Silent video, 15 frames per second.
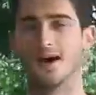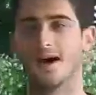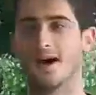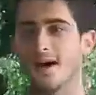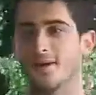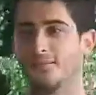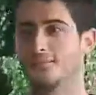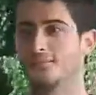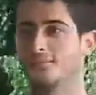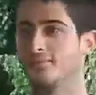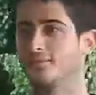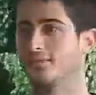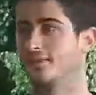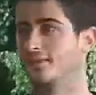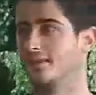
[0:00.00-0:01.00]

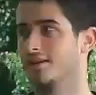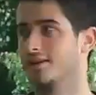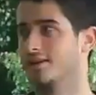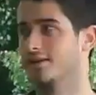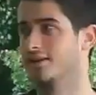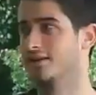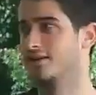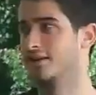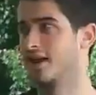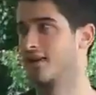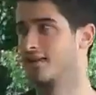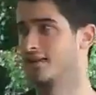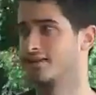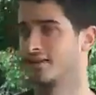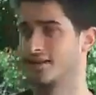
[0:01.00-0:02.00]

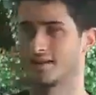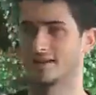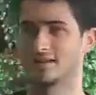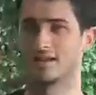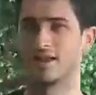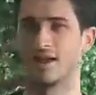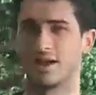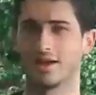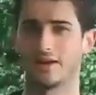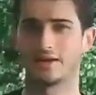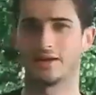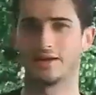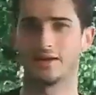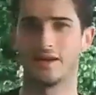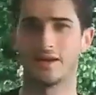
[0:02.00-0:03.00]
Other things
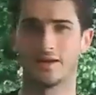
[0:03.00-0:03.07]
like